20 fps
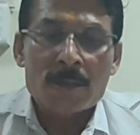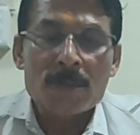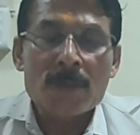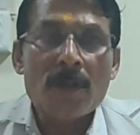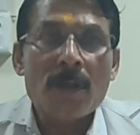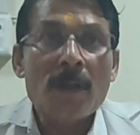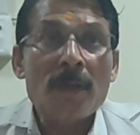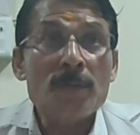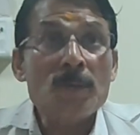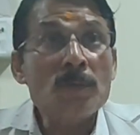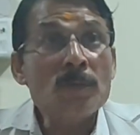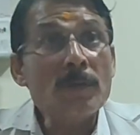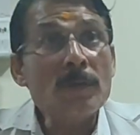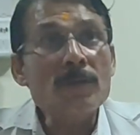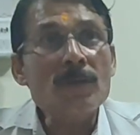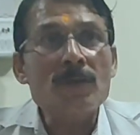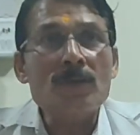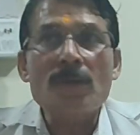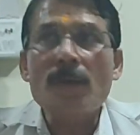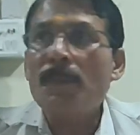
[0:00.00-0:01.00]
So do
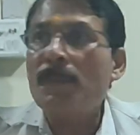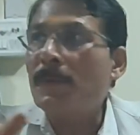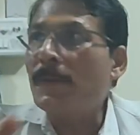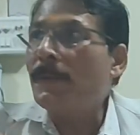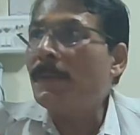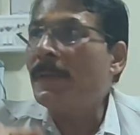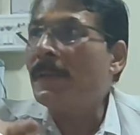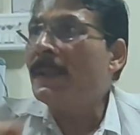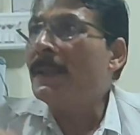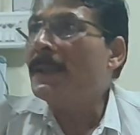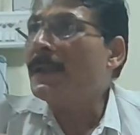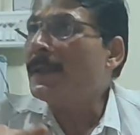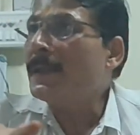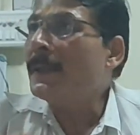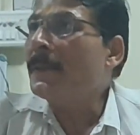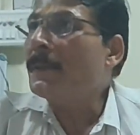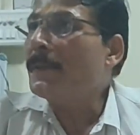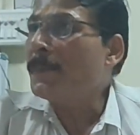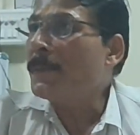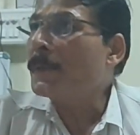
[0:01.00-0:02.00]
not stop rimming in
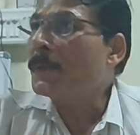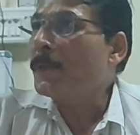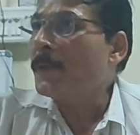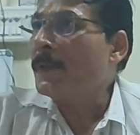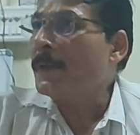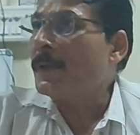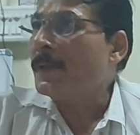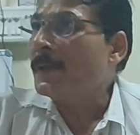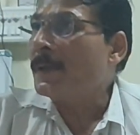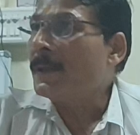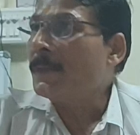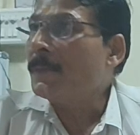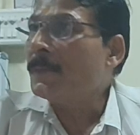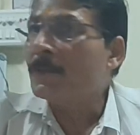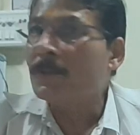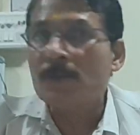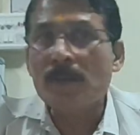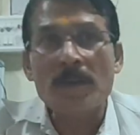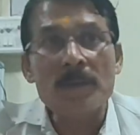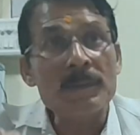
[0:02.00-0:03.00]
the between. If
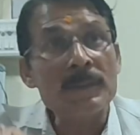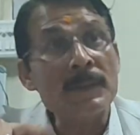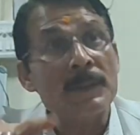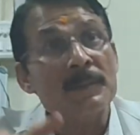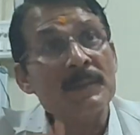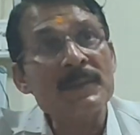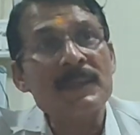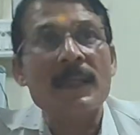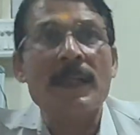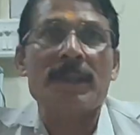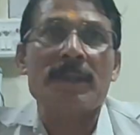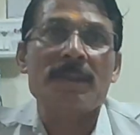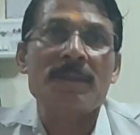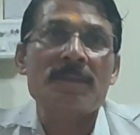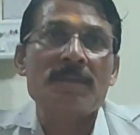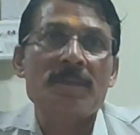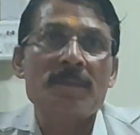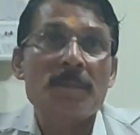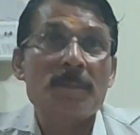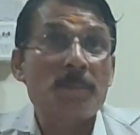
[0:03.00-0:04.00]
you stop, you are stuck.
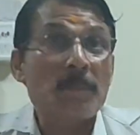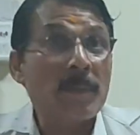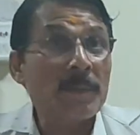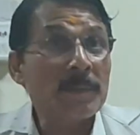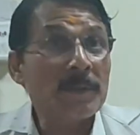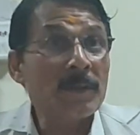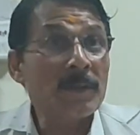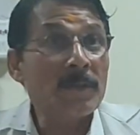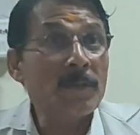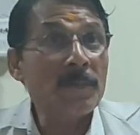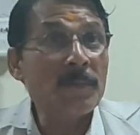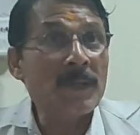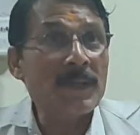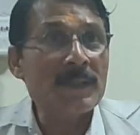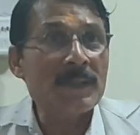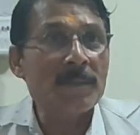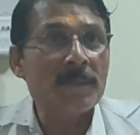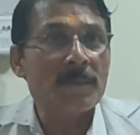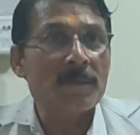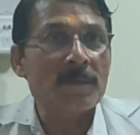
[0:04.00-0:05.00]
Particularly
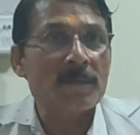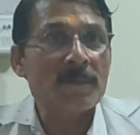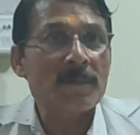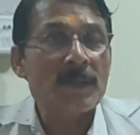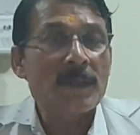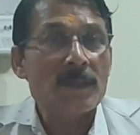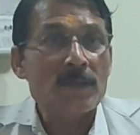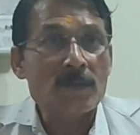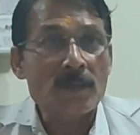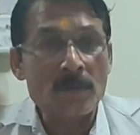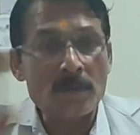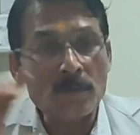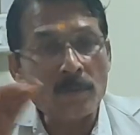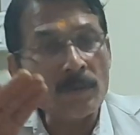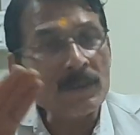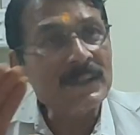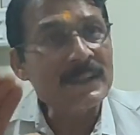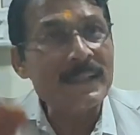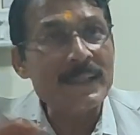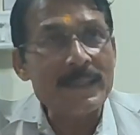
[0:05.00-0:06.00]
flexible. So
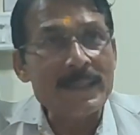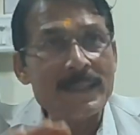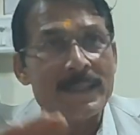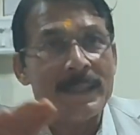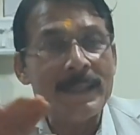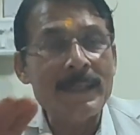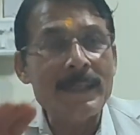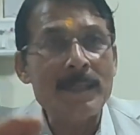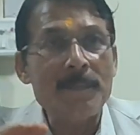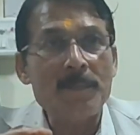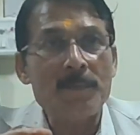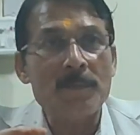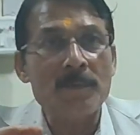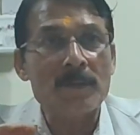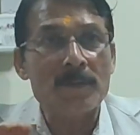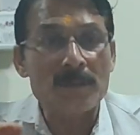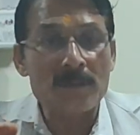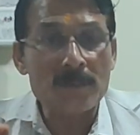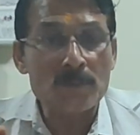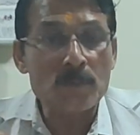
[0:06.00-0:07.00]
go steadily. If you
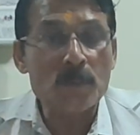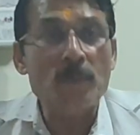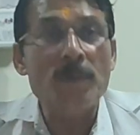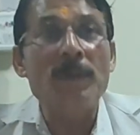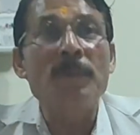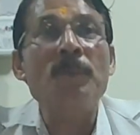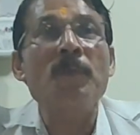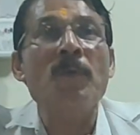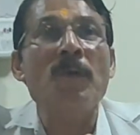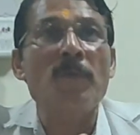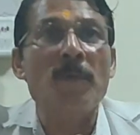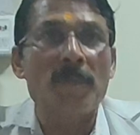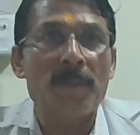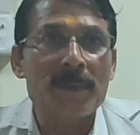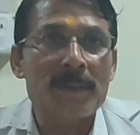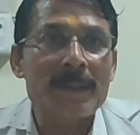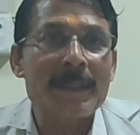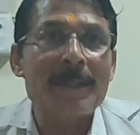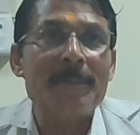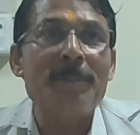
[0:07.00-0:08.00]
are doing to and fro,
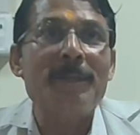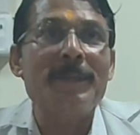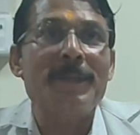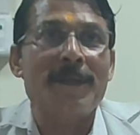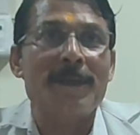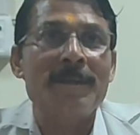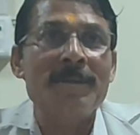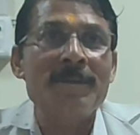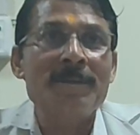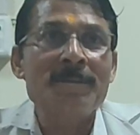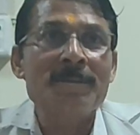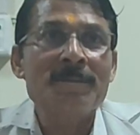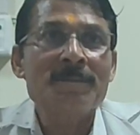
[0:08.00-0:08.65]
movement can be done.